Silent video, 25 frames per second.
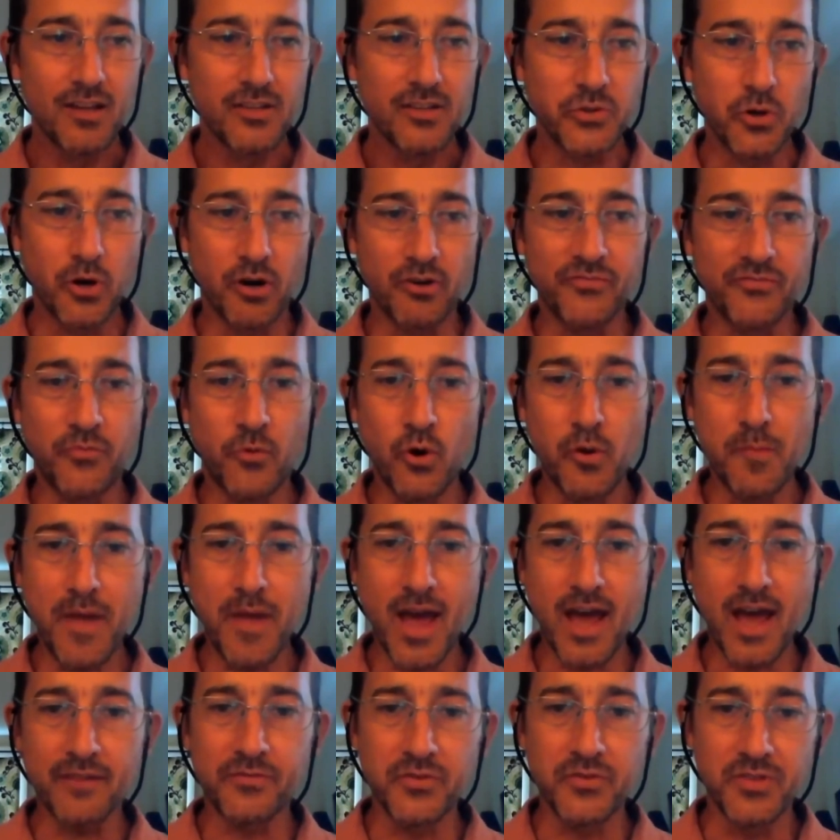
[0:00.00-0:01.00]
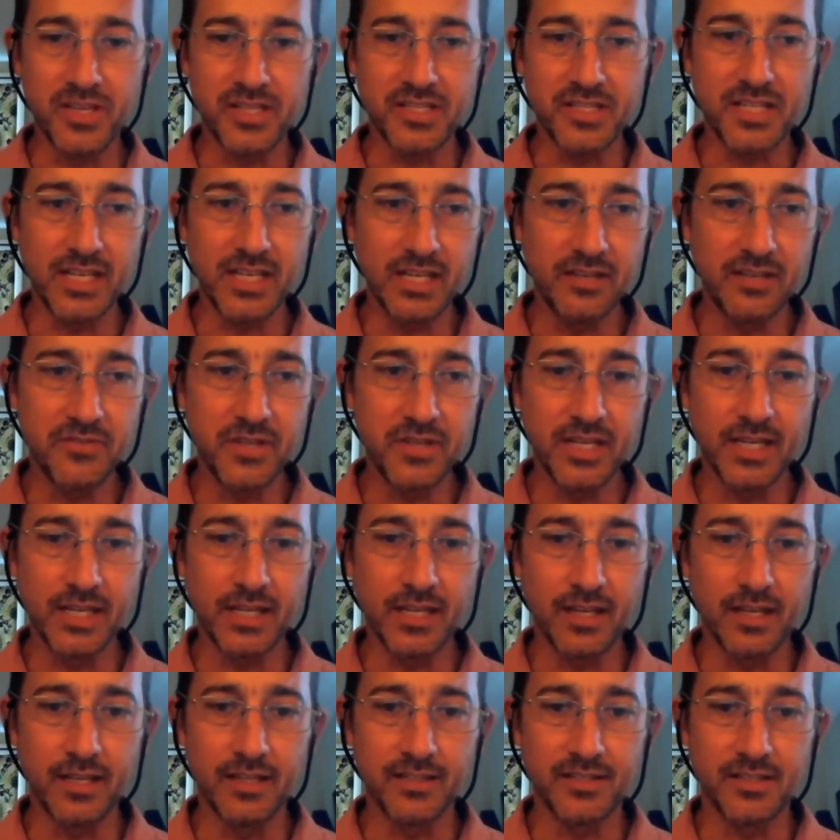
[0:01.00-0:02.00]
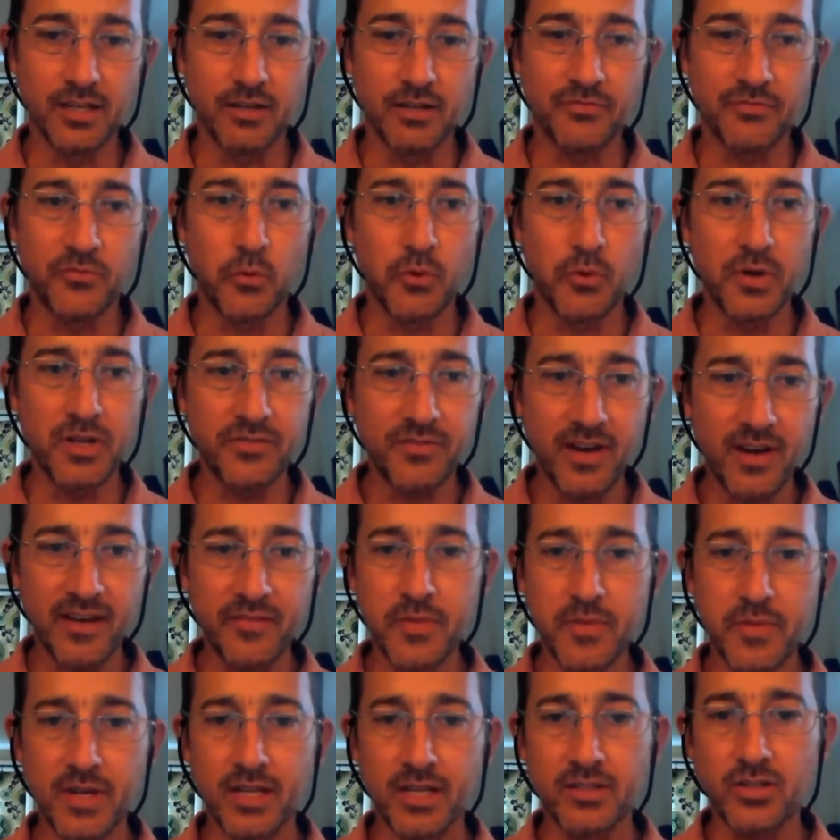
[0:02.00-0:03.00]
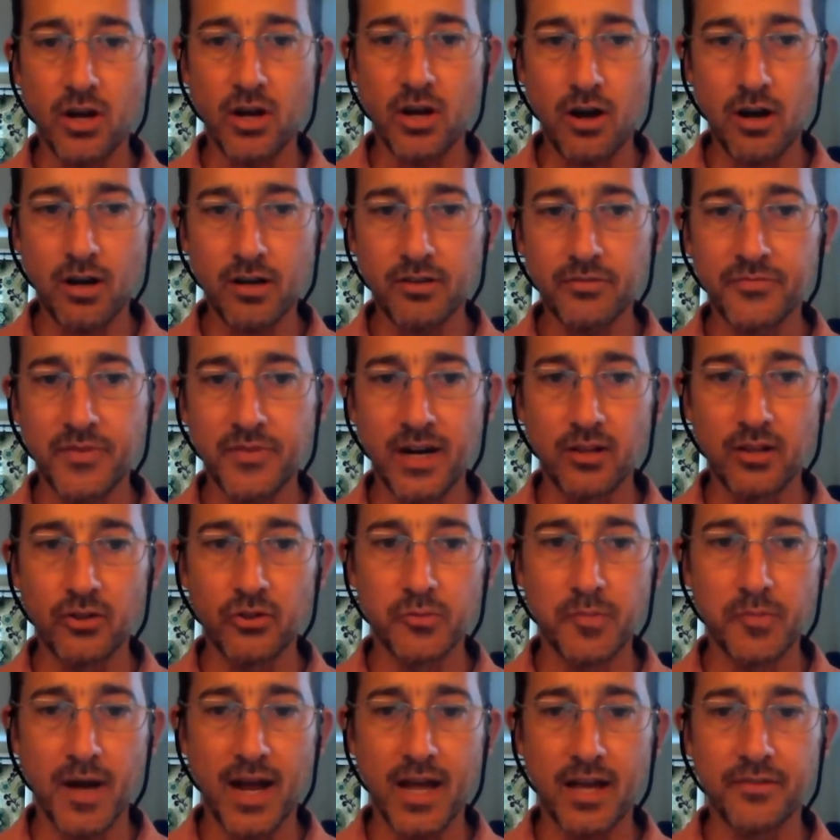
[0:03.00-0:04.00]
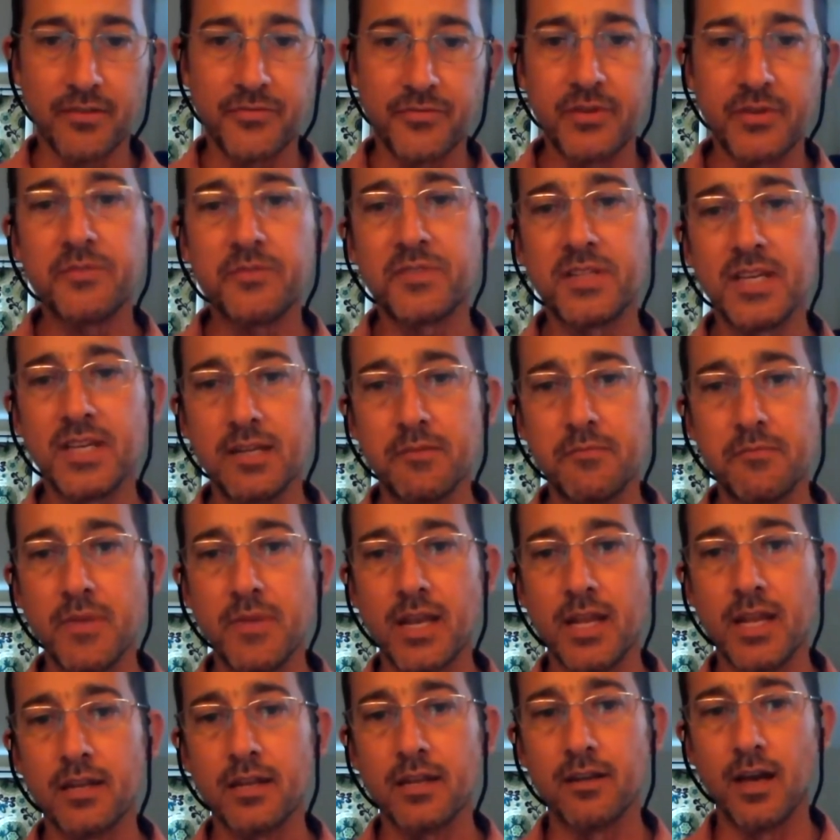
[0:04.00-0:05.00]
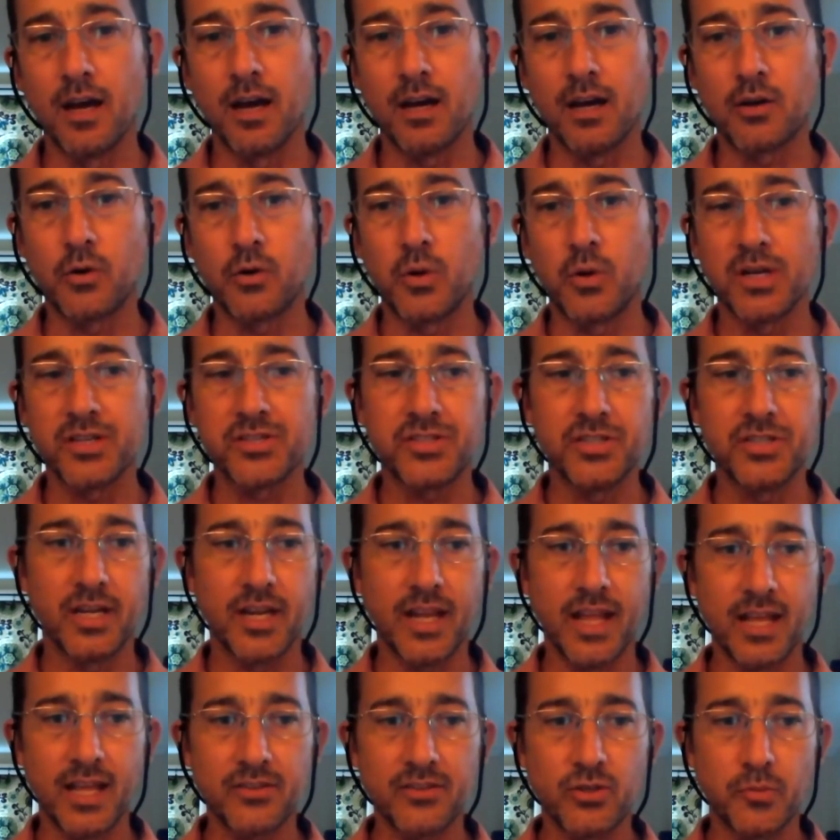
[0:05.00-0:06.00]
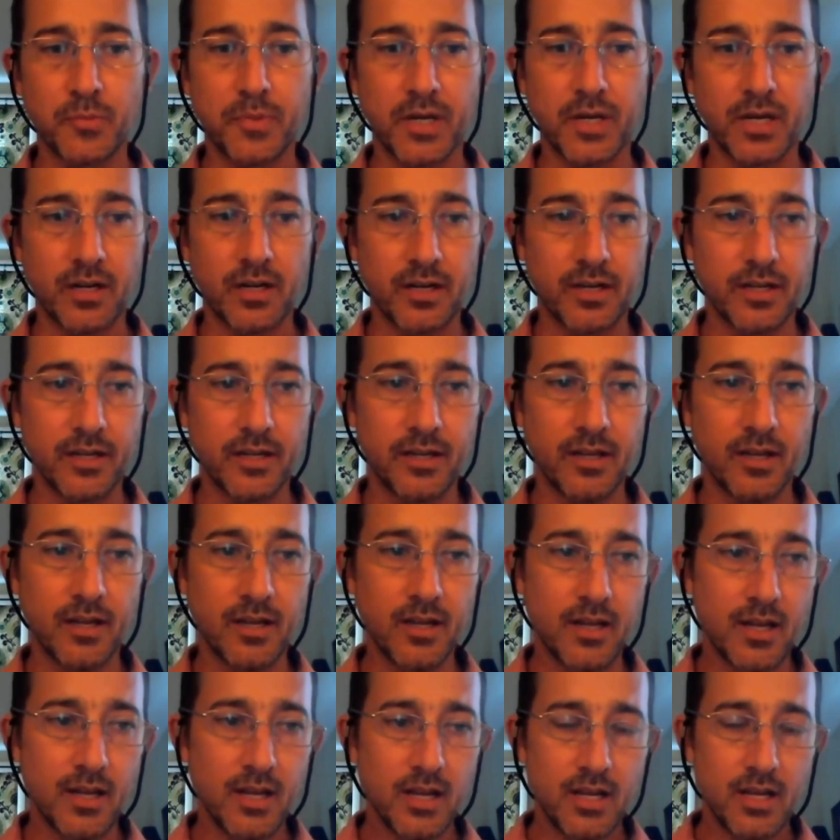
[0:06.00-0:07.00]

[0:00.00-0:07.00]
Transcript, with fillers: So our format for this evening is a 45 minute talk followed by a 15 minute uh, question and answer period.